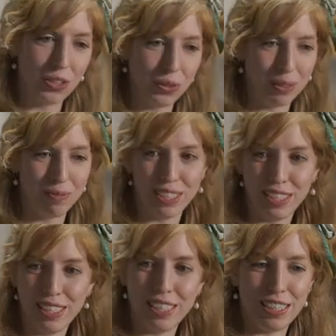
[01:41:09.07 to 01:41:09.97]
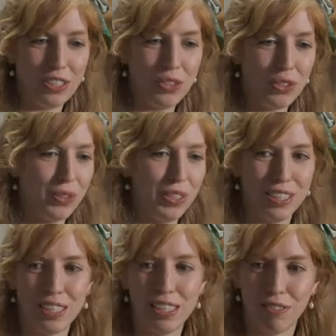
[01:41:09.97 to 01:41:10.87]
doing business as usual, and
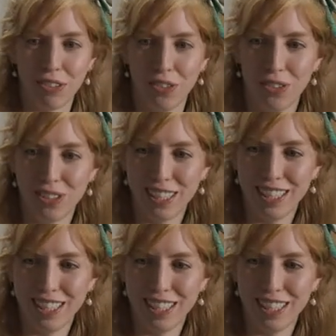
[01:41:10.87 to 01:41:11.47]
it's difficult.